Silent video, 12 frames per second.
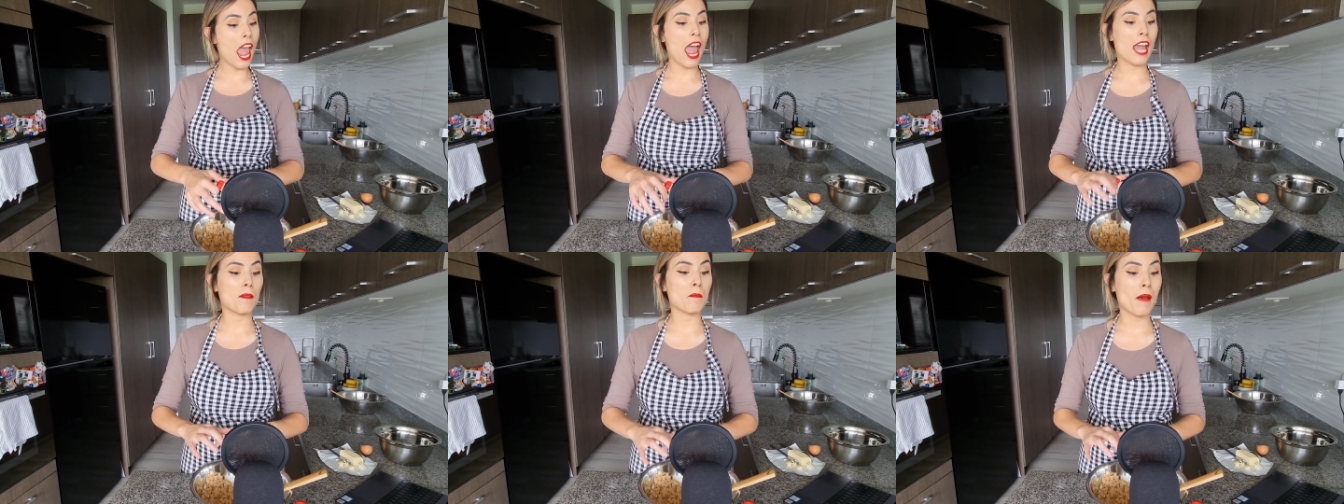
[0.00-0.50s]

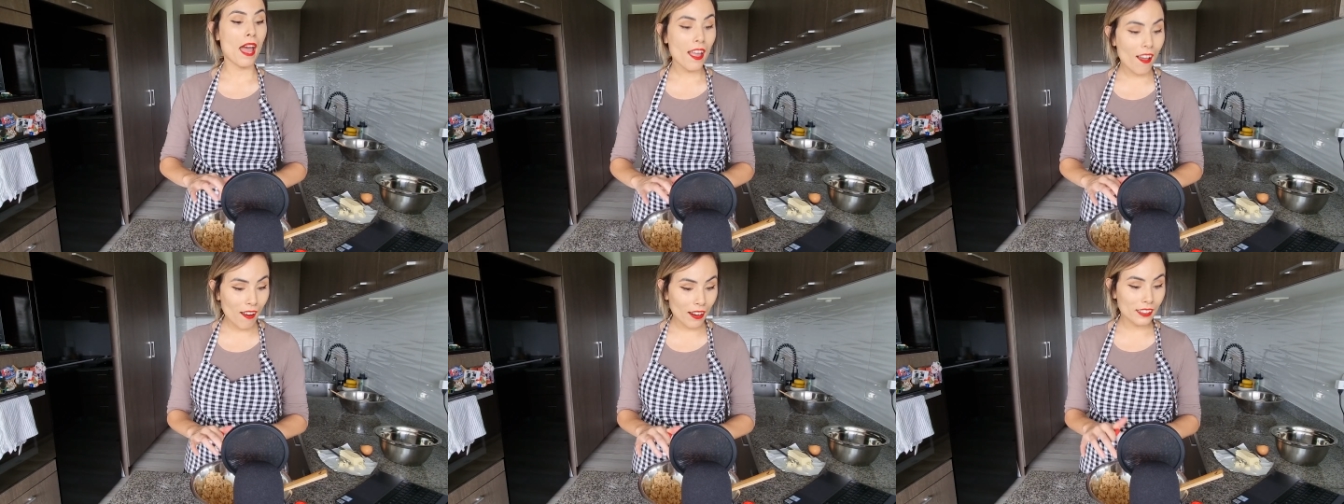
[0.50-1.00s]
And my
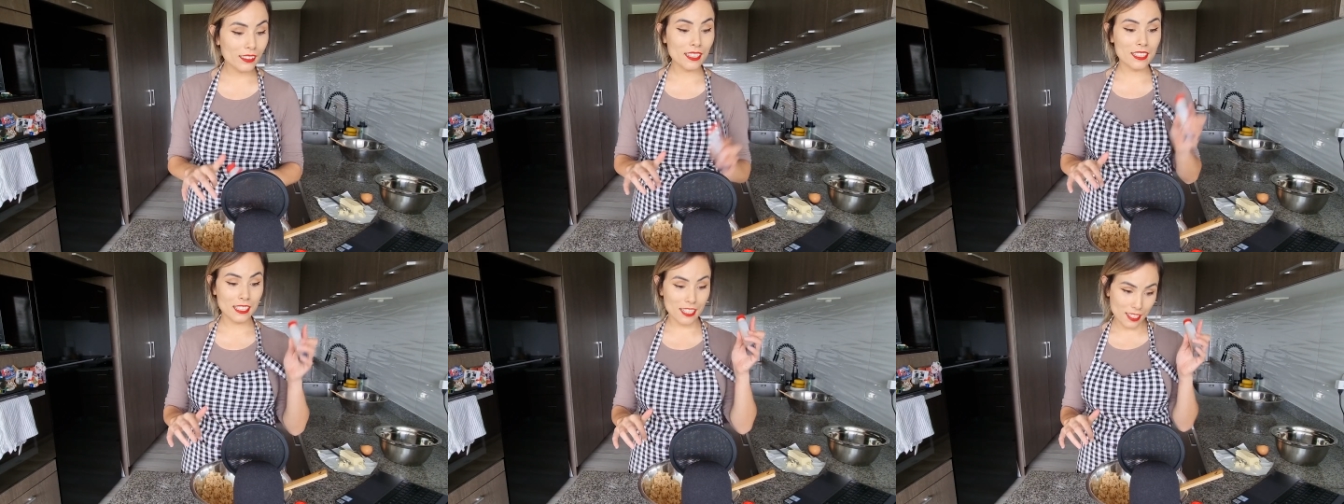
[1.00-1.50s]
heart
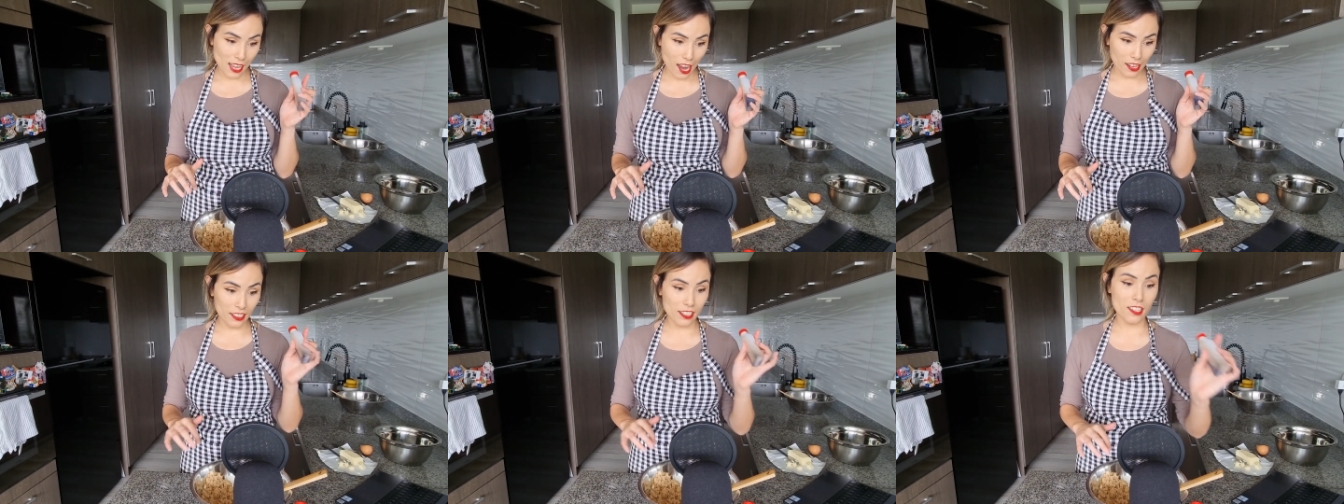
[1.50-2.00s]

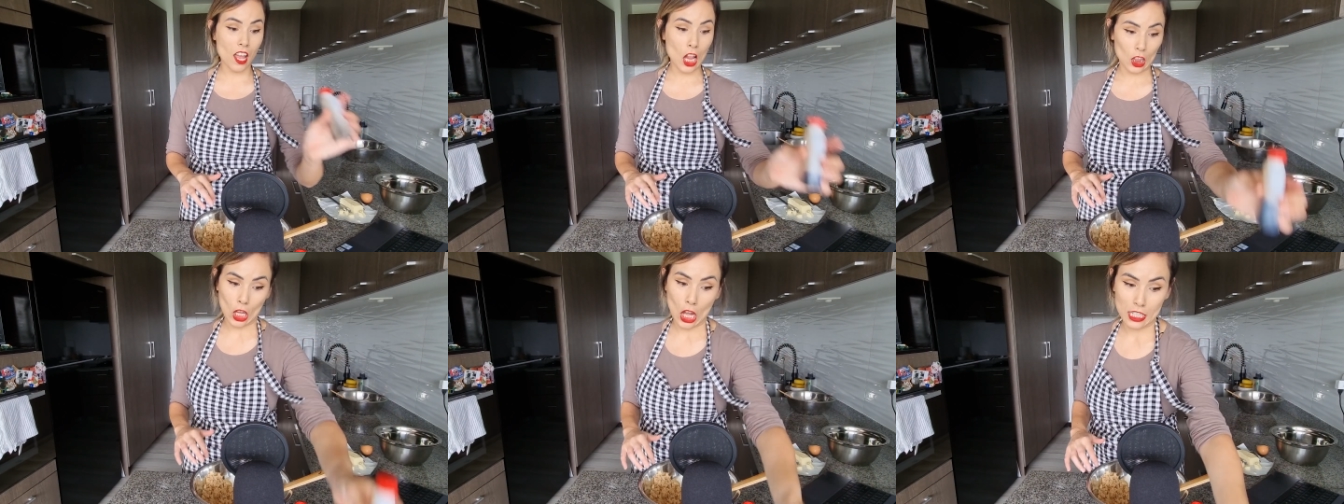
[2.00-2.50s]
desires a
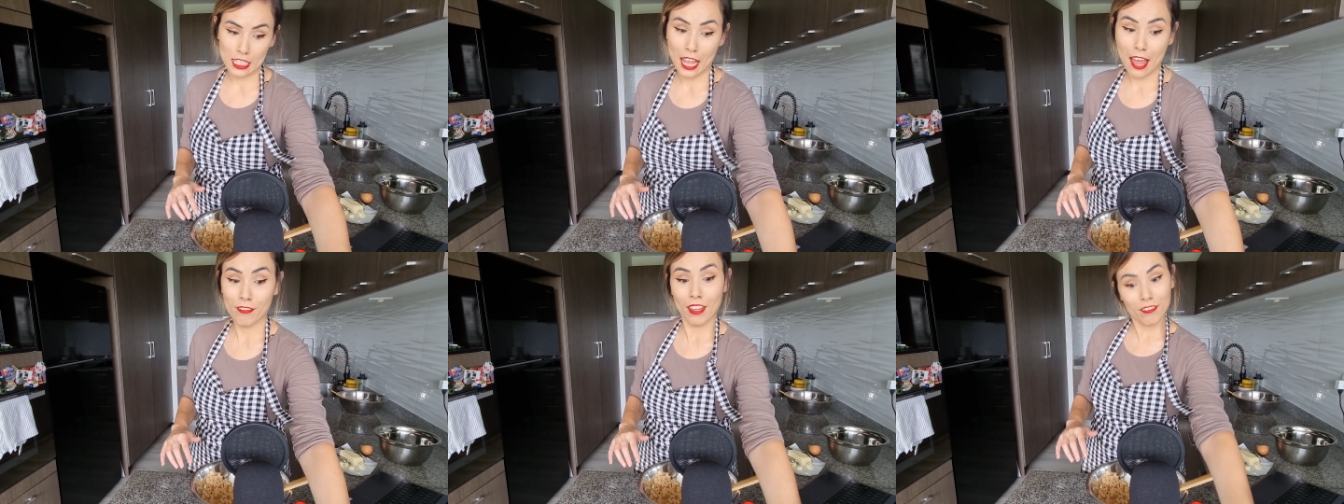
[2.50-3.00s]
lot
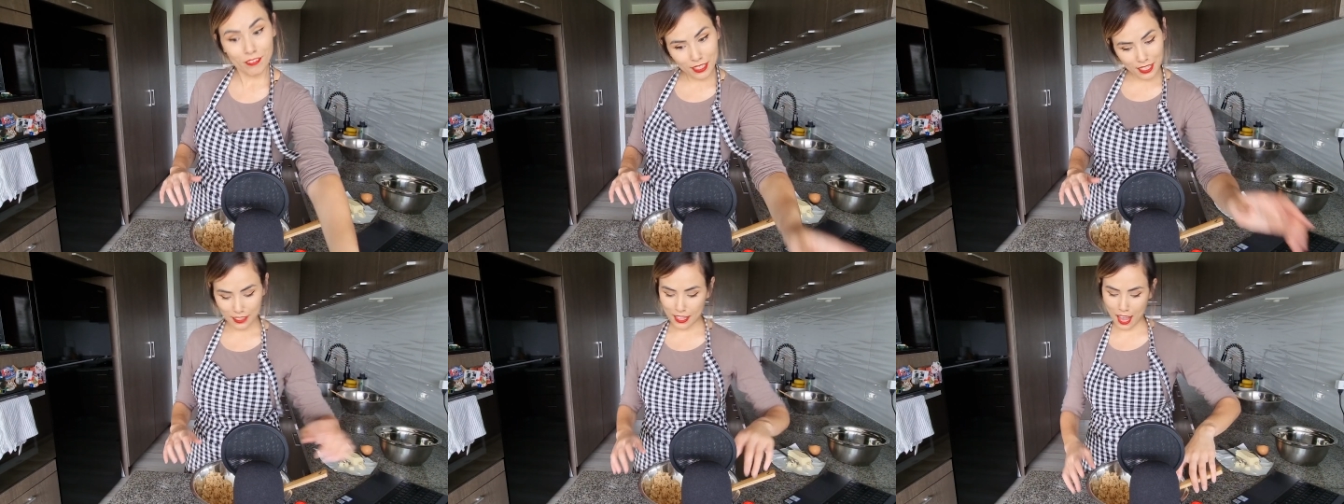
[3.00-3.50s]
of
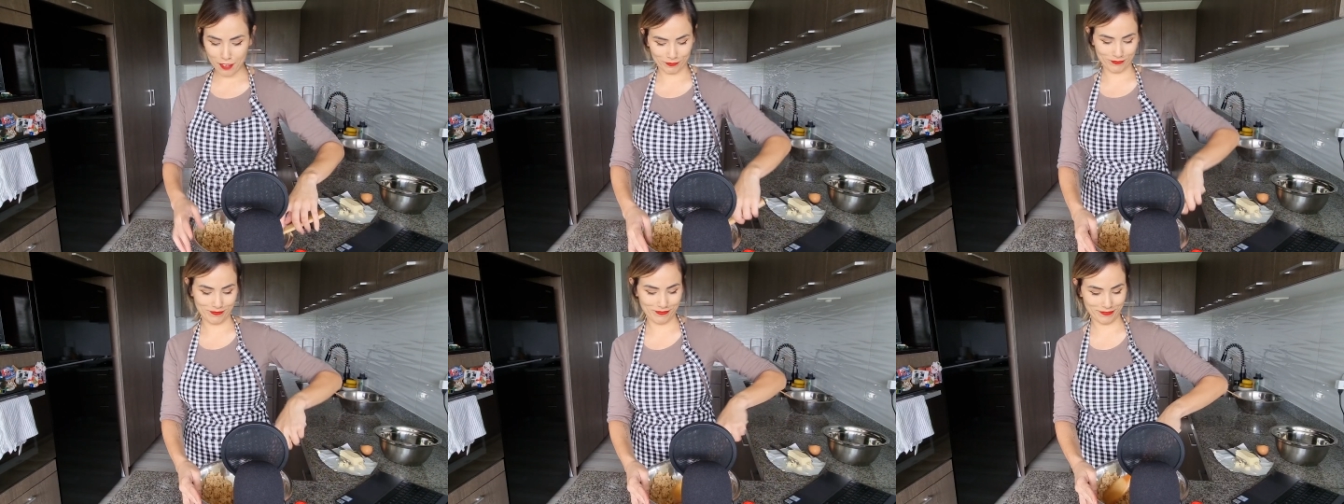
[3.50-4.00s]
vanilla.
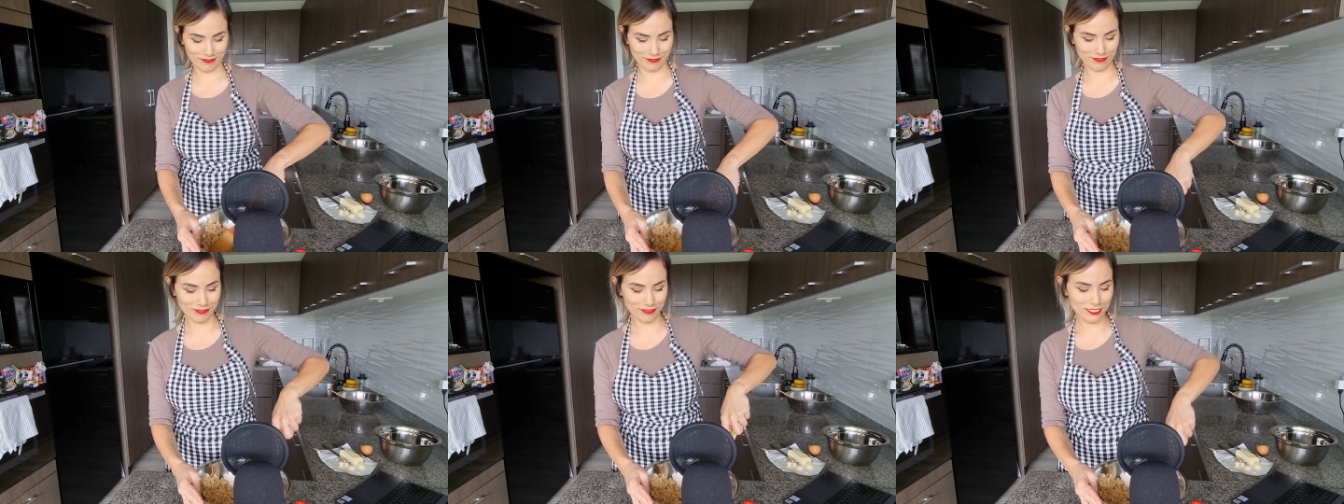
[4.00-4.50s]

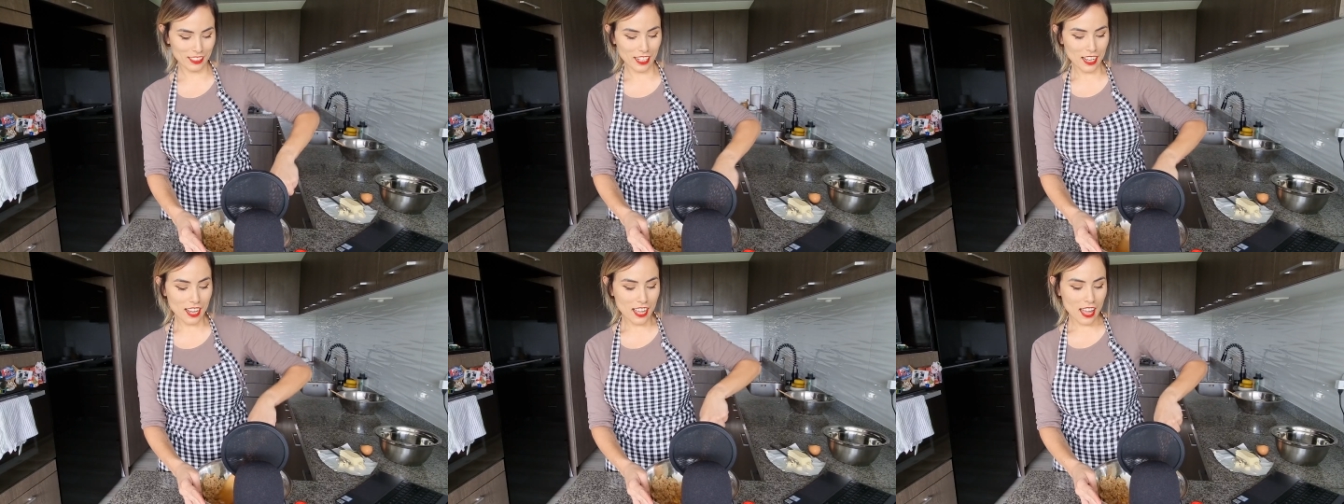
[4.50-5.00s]

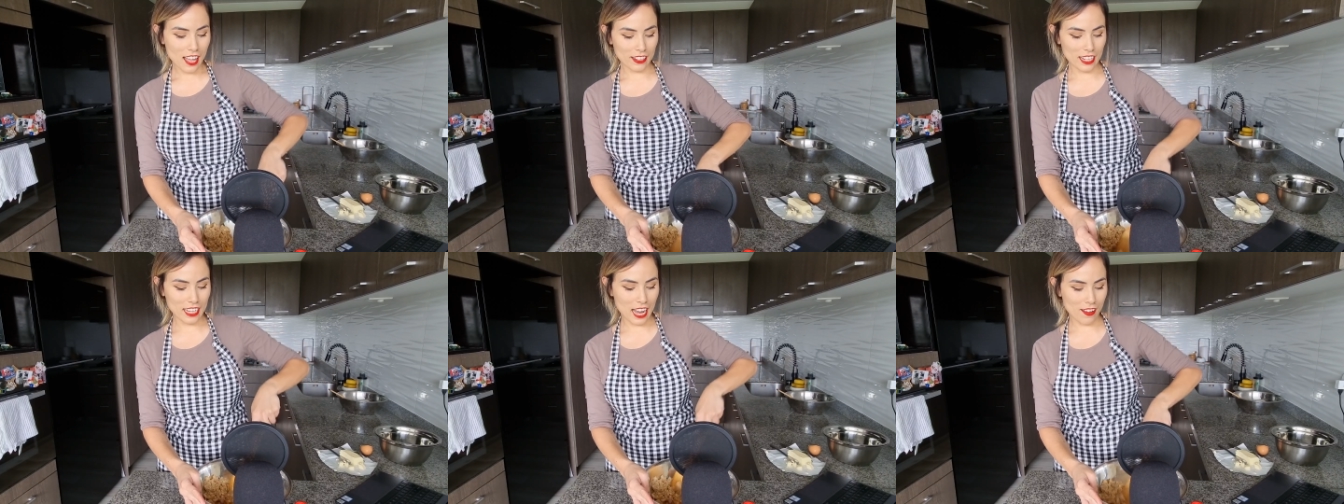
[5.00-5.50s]
All
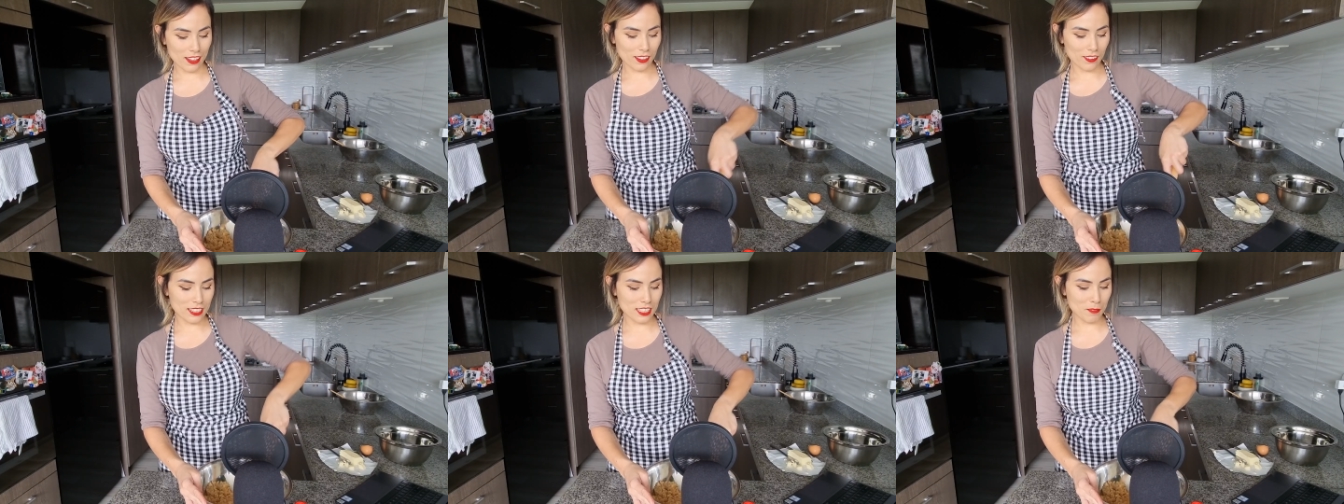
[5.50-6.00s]
right, now I'm
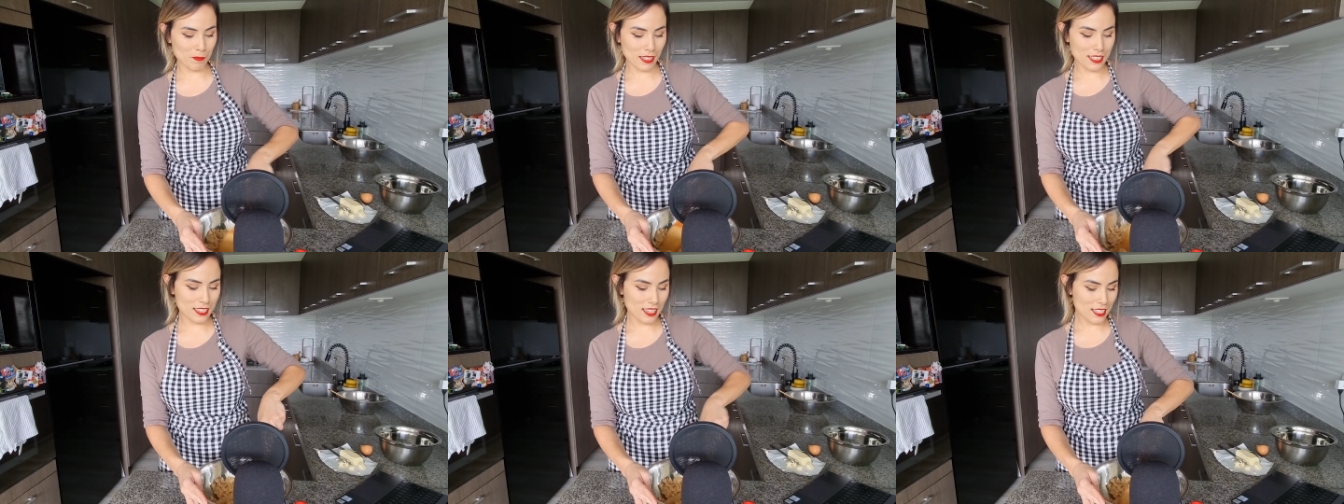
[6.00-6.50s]
going to
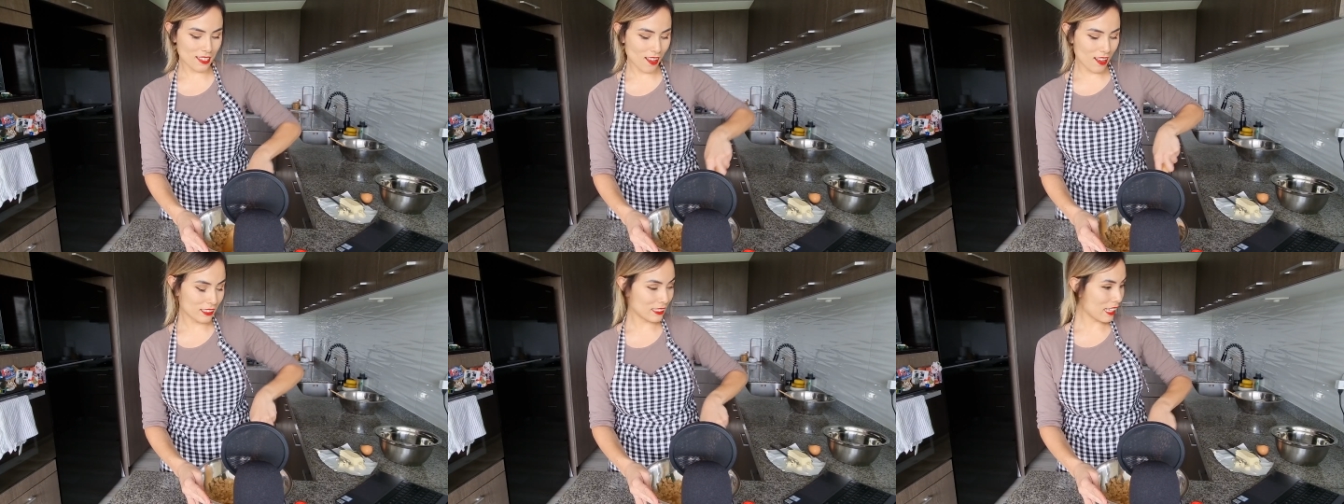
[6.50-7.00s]
mix this
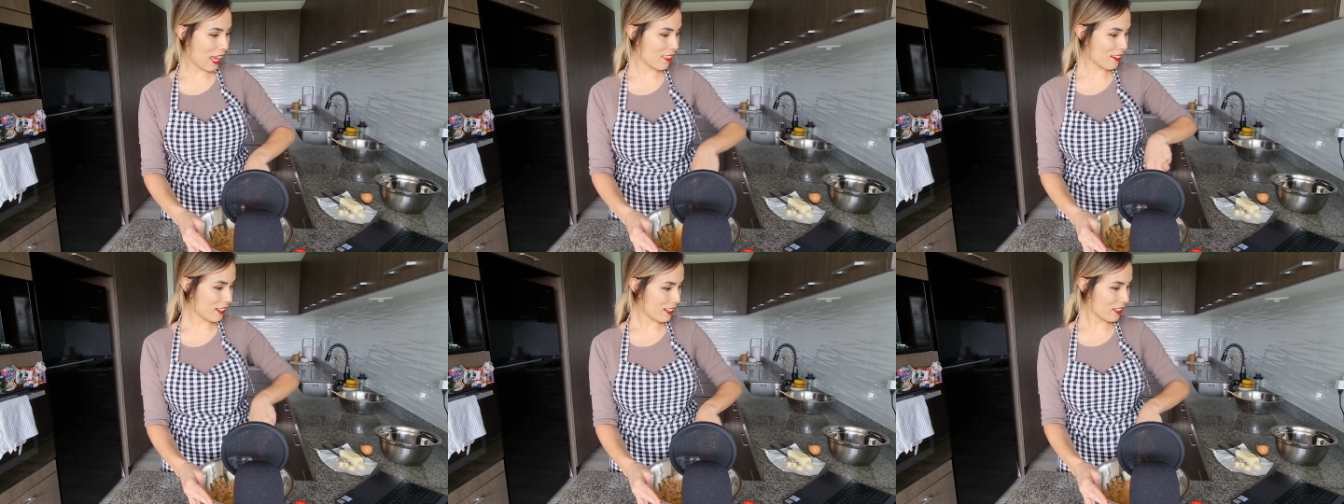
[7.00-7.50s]
all together.